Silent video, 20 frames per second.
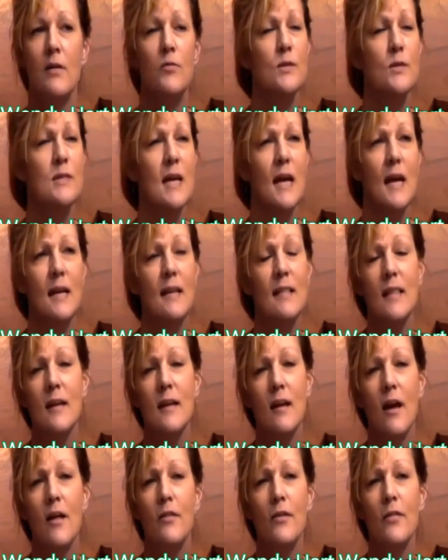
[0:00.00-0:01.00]
If it was
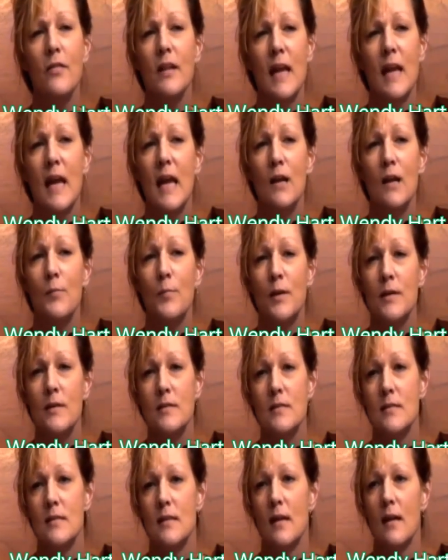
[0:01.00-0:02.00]
anything other than
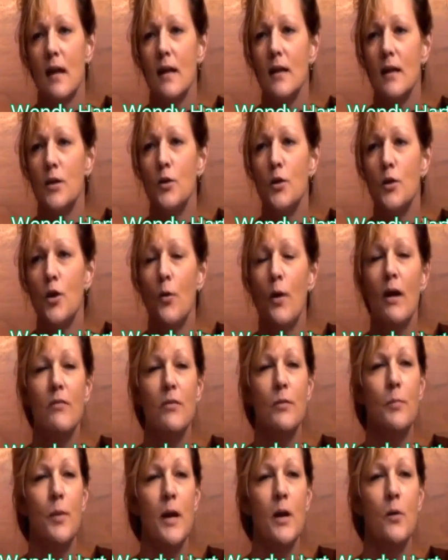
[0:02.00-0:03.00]
cannabis, you know
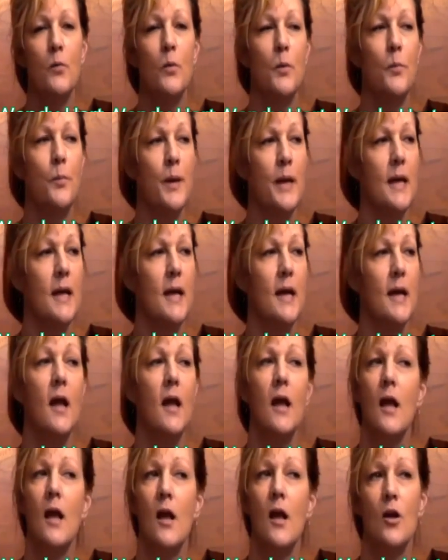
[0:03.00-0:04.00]
everybody would be,
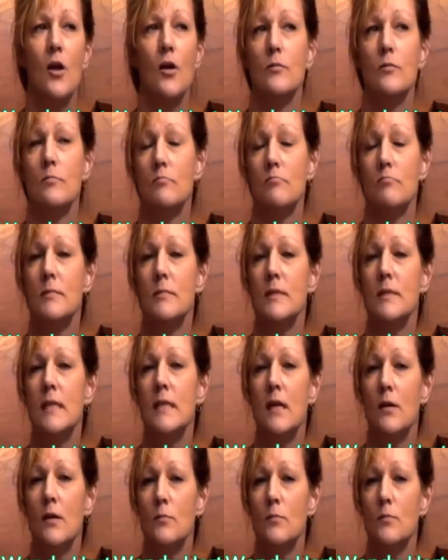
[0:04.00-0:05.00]
you
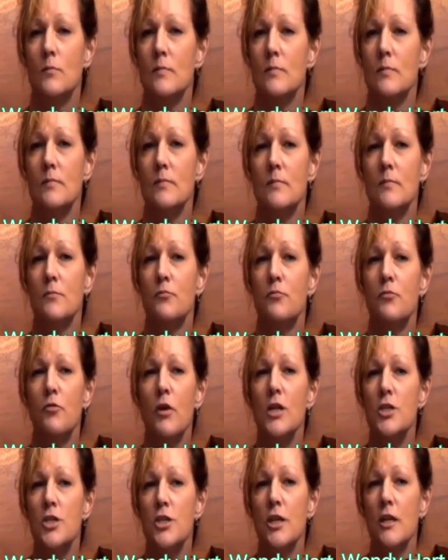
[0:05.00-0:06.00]
know,
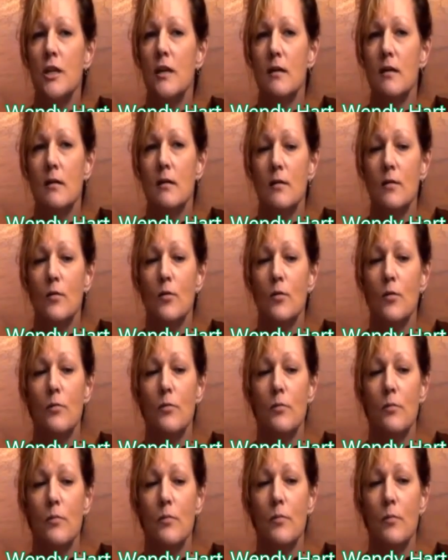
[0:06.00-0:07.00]
rushing,
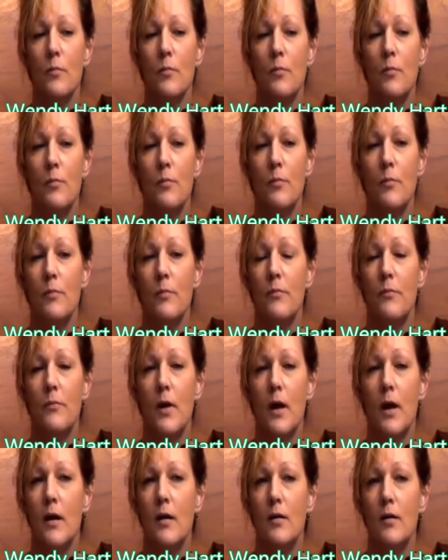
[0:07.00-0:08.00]

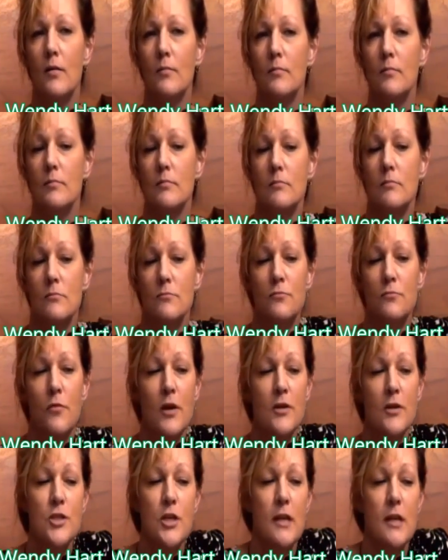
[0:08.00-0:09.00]
uh,
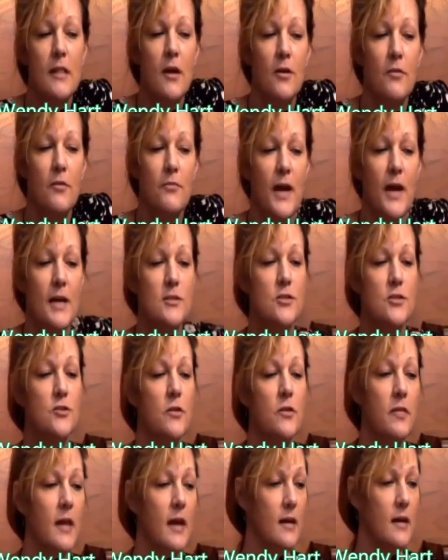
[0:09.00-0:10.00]
rushing there faster
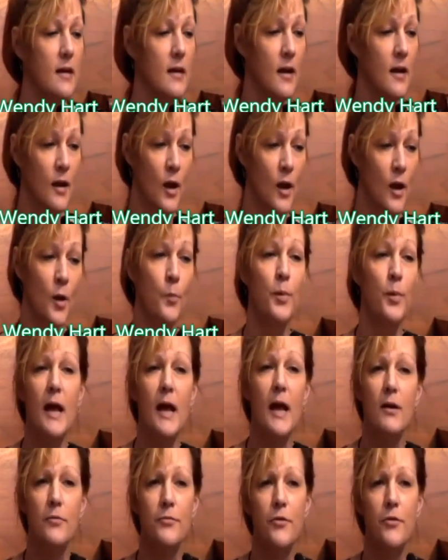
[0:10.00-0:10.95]
than Black